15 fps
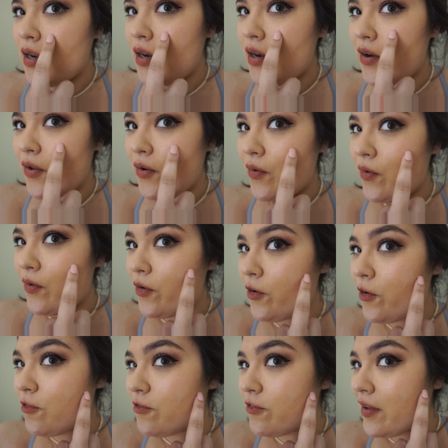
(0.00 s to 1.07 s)

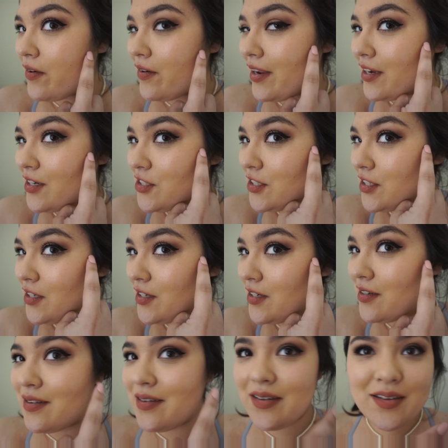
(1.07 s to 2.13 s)
No
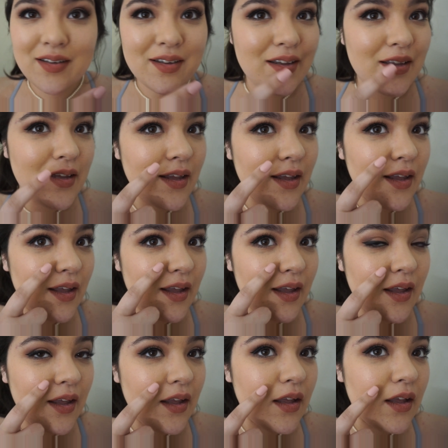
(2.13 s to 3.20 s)
foundation
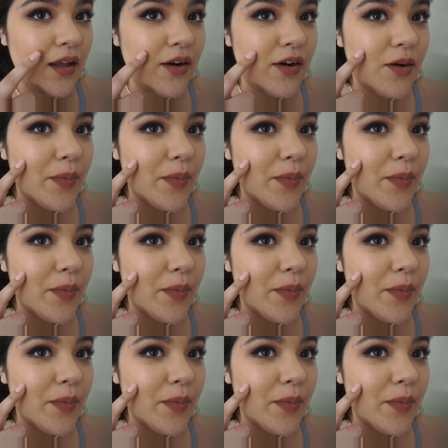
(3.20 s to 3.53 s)
under